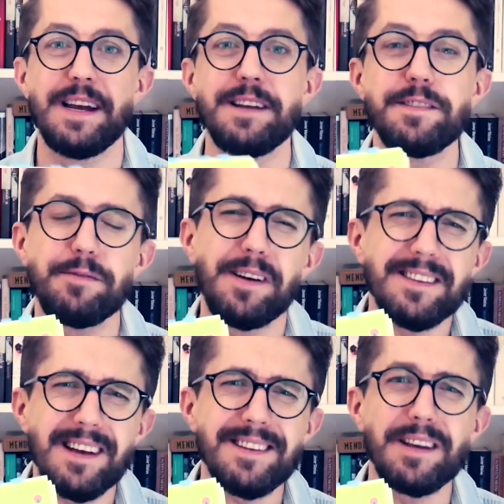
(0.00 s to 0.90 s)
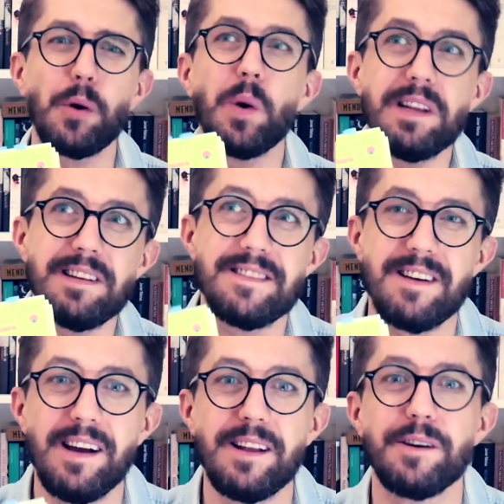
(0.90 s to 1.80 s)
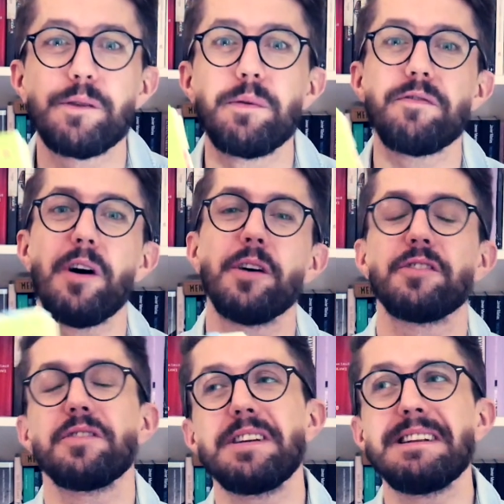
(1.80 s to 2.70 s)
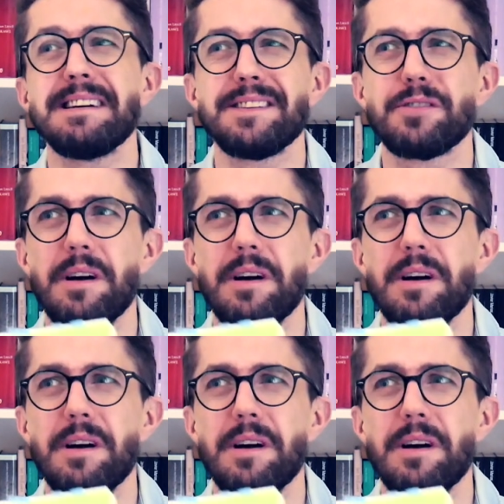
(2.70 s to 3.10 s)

It's a fantastic witty dialogue with Argentinian